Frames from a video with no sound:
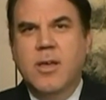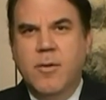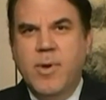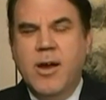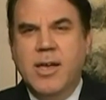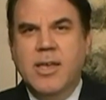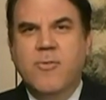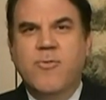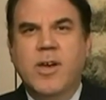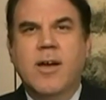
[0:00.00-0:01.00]
American
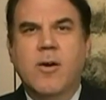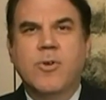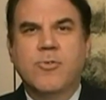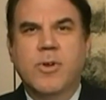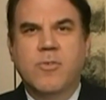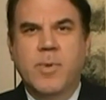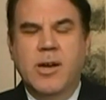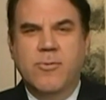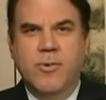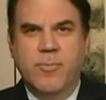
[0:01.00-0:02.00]
can figure out which one's
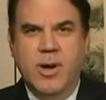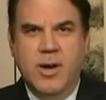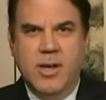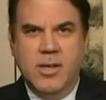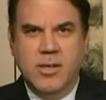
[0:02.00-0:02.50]
better for America.